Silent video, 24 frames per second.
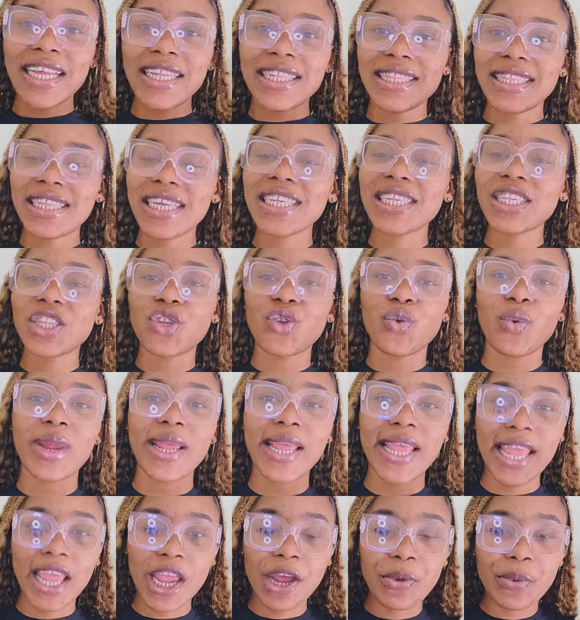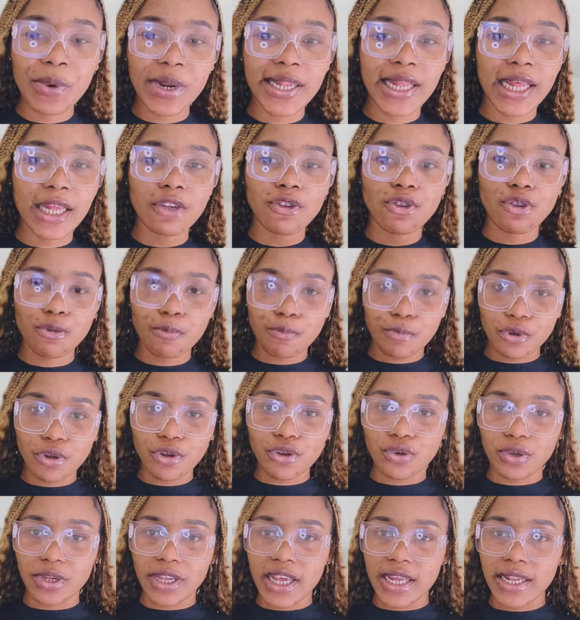These three ingredients
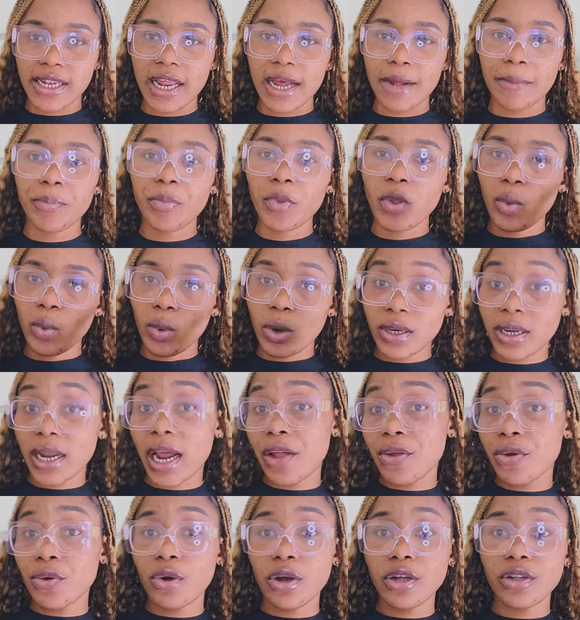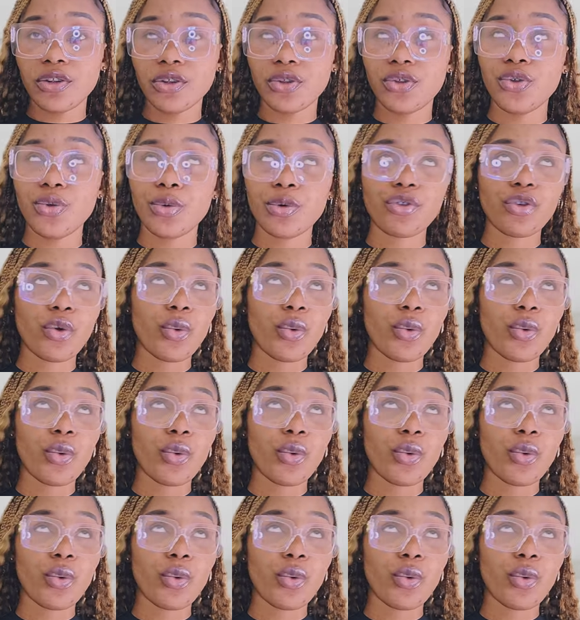put together, what are you going to do?